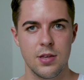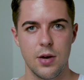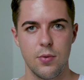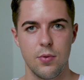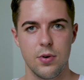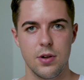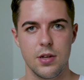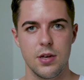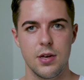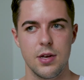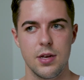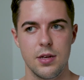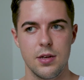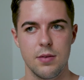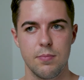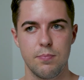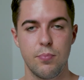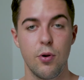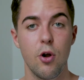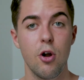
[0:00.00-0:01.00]
I want a
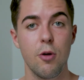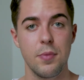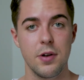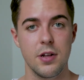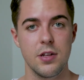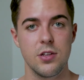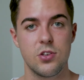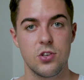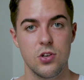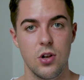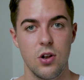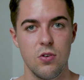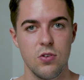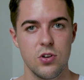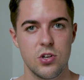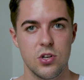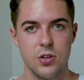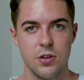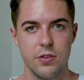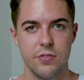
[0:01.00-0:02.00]
permanent
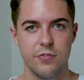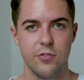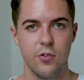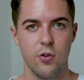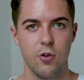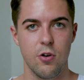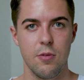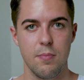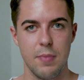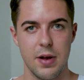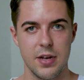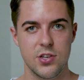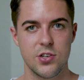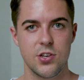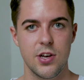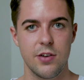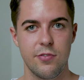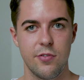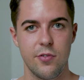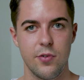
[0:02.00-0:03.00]
solution for my
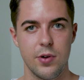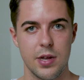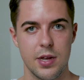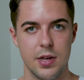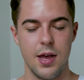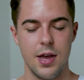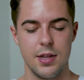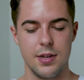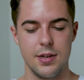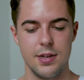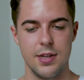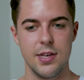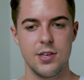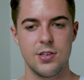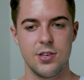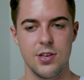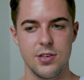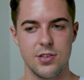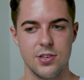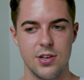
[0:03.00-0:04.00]
suffering. And
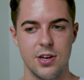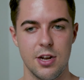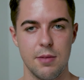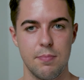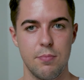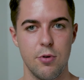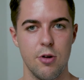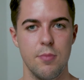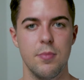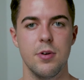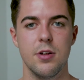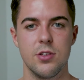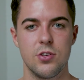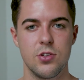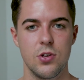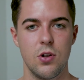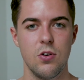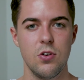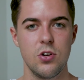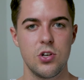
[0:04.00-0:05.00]
this is not a permanent
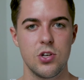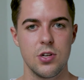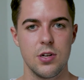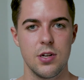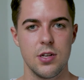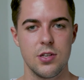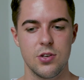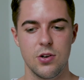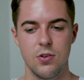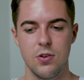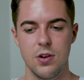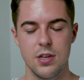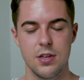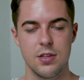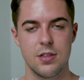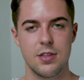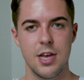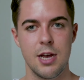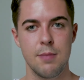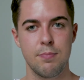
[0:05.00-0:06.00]
solution, it's only a
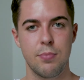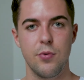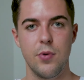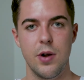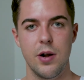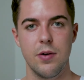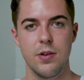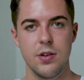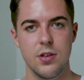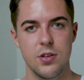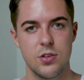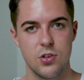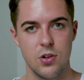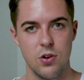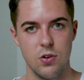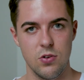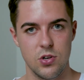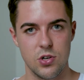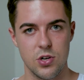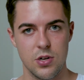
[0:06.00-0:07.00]
temporary
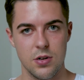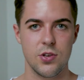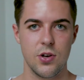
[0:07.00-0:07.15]
solution.